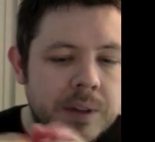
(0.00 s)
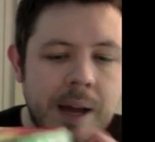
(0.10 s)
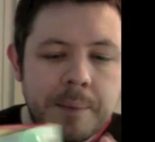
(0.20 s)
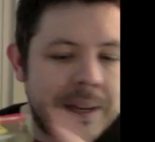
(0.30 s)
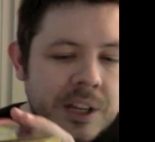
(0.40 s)

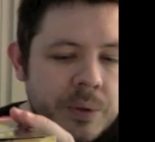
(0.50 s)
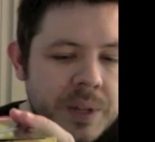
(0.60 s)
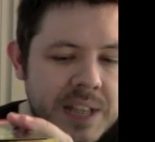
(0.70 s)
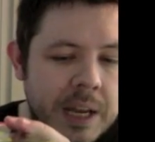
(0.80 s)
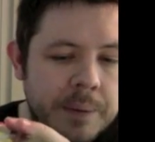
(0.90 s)
I mean, I knew
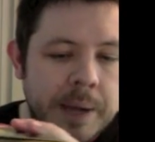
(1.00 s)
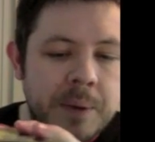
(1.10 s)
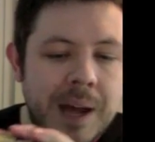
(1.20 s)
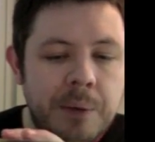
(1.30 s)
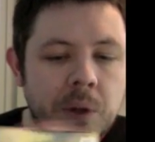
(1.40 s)
this anyway,
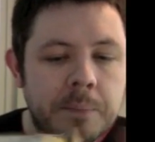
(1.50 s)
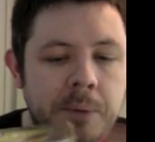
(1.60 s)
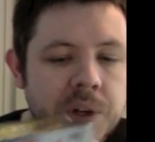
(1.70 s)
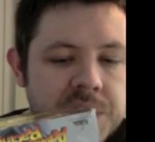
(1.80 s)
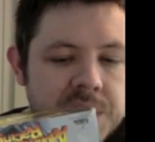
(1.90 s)
but how all the
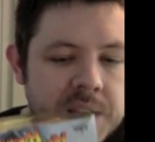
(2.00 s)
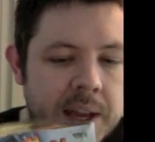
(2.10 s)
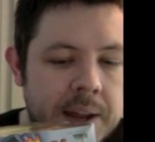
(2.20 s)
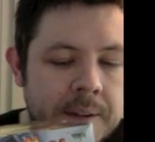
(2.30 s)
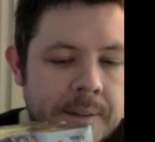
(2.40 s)
boxes,
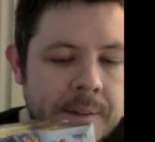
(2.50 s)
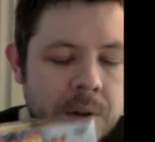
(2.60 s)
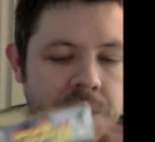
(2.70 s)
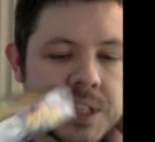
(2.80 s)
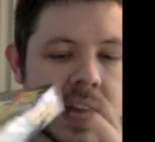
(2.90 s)

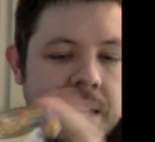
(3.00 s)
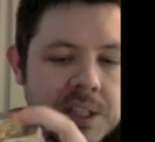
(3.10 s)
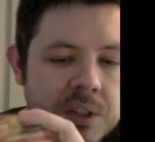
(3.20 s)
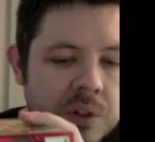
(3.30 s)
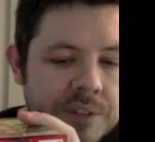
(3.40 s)
all the
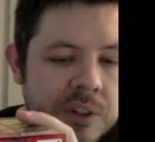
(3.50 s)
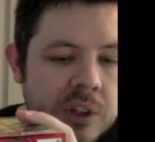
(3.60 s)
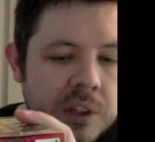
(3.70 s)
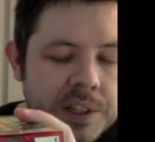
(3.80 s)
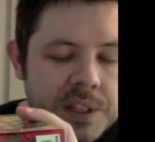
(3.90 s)
sides are all different
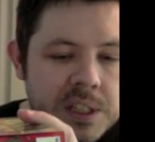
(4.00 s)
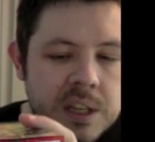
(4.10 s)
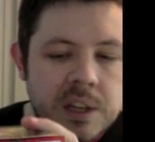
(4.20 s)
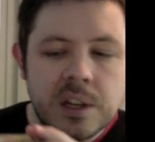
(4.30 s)
colours.